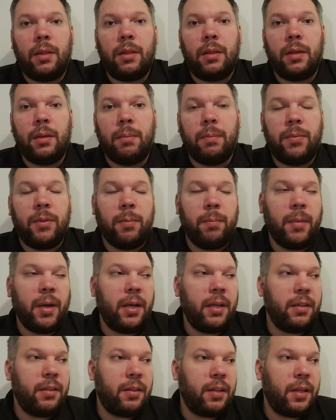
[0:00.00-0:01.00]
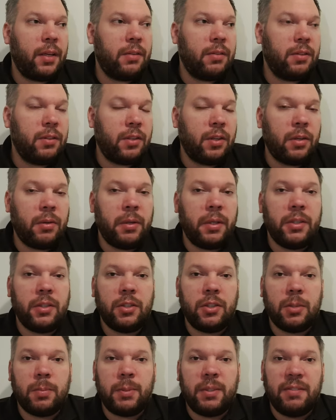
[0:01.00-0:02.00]
the main thing to do is
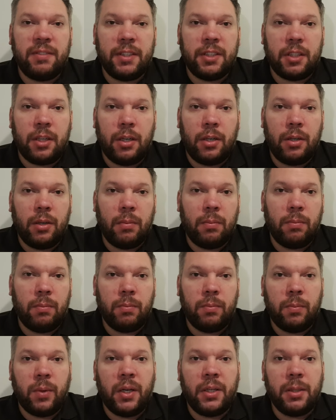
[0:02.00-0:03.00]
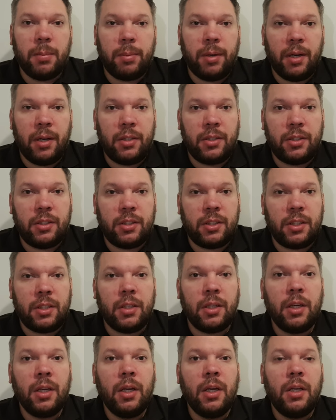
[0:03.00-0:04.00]
just be vigilant on when you're
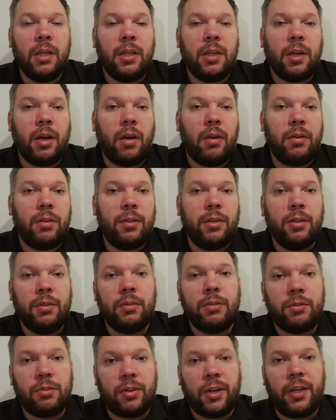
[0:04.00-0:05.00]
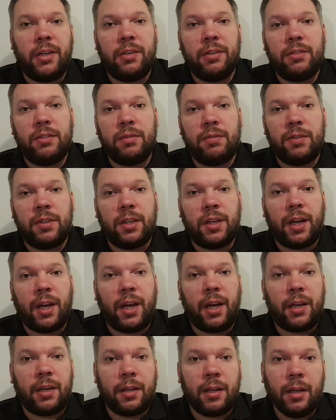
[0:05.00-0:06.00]
purchasing. You know, use traders if you
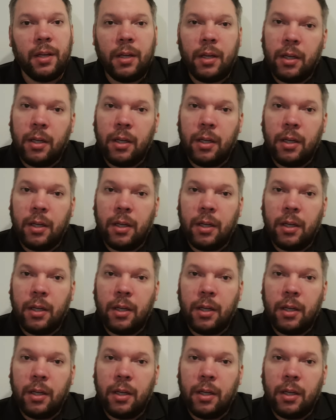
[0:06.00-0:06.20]
can.